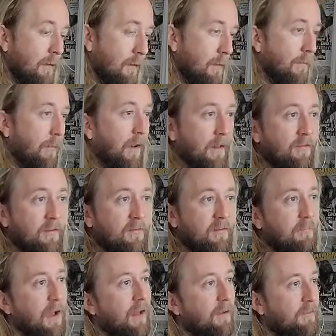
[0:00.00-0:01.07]
But it's just
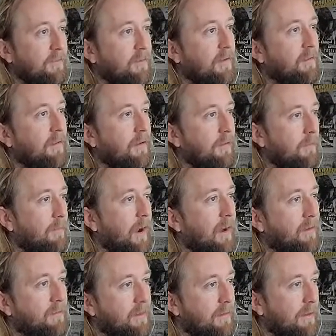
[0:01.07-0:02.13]
a matter of sitting there and
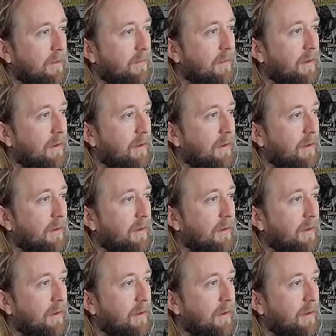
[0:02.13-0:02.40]
practicing it.